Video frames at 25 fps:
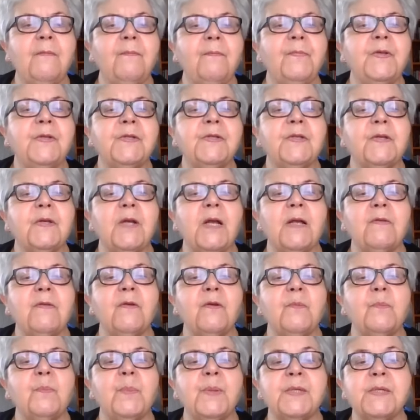This
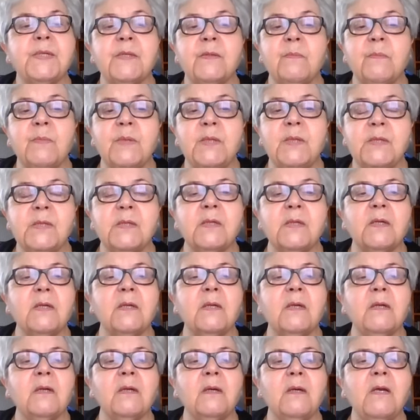rather pessimistic
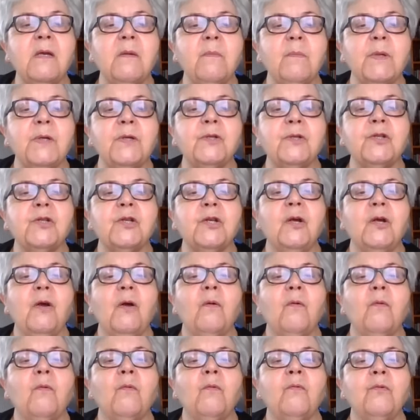image
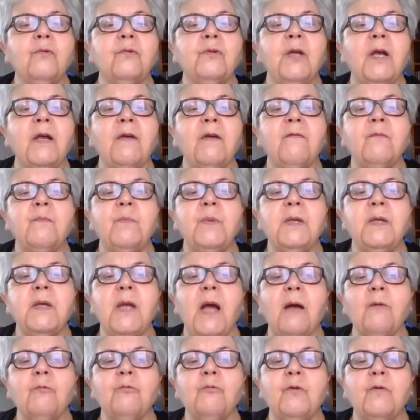would have been
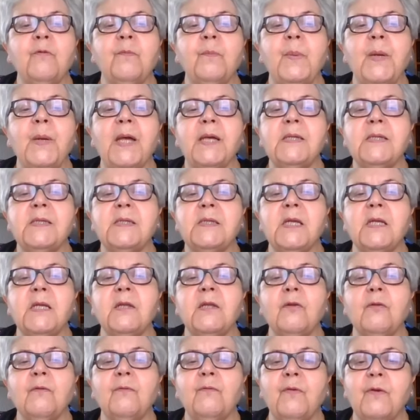out of place
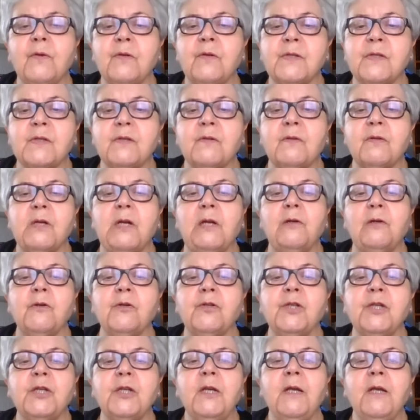in the first
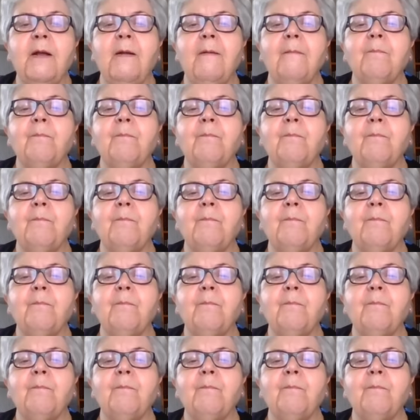trilogy,